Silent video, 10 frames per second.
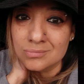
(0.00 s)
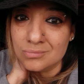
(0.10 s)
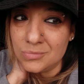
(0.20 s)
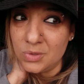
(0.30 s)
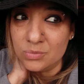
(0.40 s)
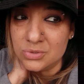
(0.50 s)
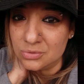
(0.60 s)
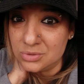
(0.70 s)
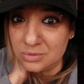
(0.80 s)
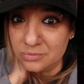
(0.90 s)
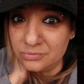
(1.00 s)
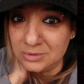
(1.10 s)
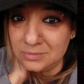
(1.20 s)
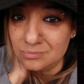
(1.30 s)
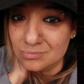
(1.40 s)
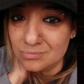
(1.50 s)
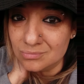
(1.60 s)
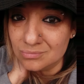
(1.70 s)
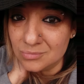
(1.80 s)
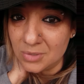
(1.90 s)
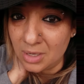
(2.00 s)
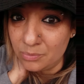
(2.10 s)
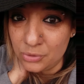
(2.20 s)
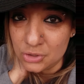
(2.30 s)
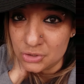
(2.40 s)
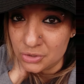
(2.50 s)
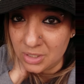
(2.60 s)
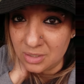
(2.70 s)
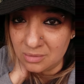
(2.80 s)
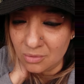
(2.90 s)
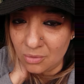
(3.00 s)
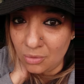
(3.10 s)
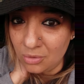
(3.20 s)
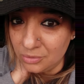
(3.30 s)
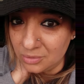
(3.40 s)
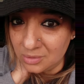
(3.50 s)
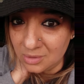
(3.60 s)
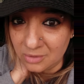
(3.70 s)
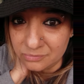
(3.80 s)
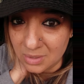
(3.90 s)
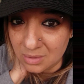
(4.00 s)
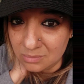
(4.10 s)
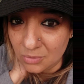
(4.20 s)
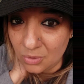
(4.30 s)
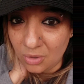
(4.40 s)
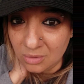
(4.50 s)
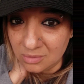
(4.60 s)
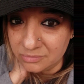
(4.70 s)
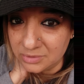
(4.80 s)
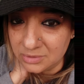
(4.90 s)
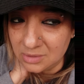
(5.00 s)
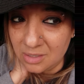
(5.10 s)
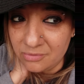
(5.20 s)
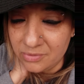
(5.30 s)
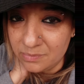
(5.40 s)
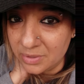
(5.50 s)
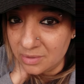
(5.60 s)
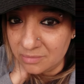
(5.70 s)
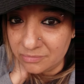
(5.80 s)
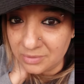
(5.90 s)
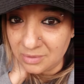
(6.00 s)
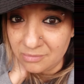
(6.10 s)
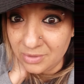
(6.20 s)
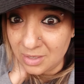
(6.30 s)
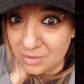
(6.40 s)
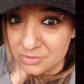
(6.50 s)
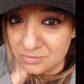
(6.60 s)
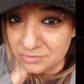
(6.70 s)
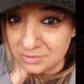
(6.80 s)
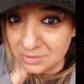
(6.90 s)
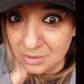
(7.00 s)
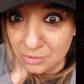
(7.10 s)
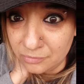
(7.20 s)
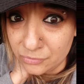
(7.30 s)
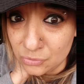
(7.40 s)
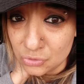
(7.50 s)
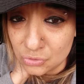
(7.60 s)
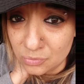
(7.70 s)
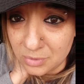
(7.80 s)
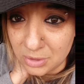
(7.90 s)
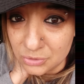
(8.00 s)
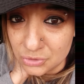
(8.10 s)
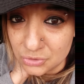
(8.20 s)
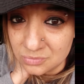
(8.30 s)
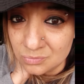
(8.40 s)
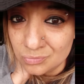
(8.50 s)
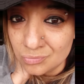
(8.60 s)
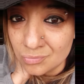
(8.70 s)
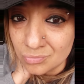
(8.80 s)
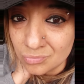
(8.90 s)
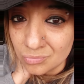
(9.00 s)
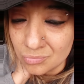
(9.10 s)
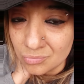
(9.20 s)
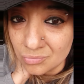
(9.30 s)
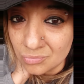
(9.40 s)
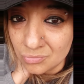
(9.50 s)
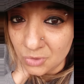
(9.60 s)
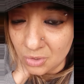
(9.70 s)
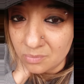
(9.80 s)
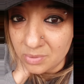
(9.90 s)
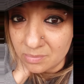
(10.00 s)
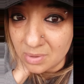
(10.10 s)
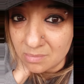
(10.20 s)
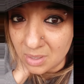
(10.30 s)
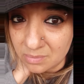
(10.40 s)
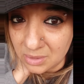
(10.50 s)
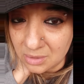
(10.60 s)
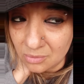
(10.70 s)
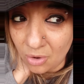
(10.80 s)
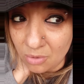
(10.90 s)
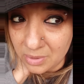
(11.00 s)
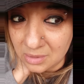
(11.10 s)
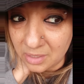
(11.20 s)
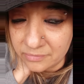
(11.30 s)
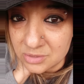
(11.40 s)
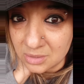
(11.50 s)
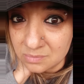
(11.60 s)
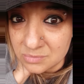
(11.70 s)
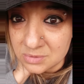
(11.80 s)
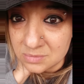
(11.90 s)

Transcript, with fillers: you were so different, and I appreciated all your love, Mom. All of it, every bit of it, every ounce of it. I love you so much. You're gonna be my mommy in all my lifetimes.